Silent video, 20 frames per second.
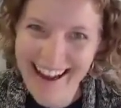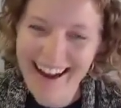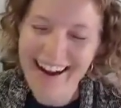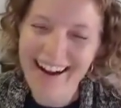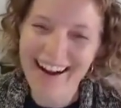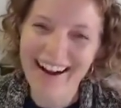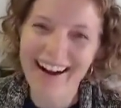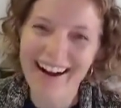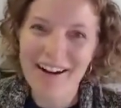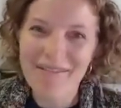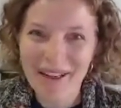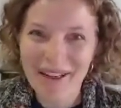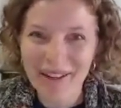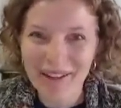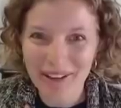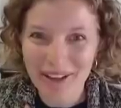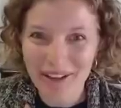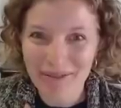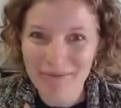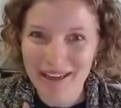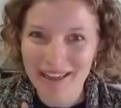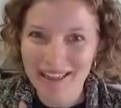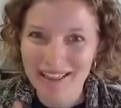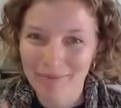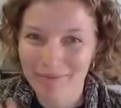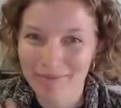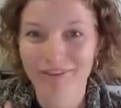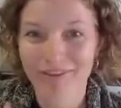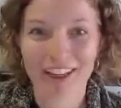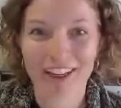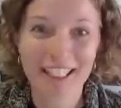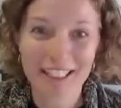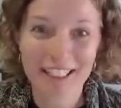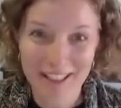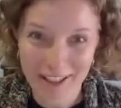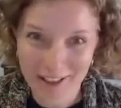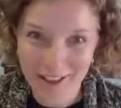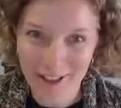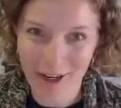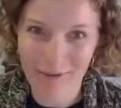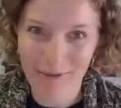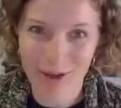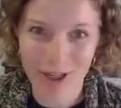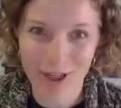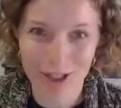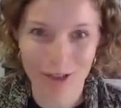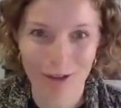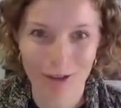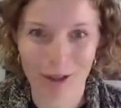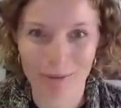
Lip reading: But look, the feelings are so mutual.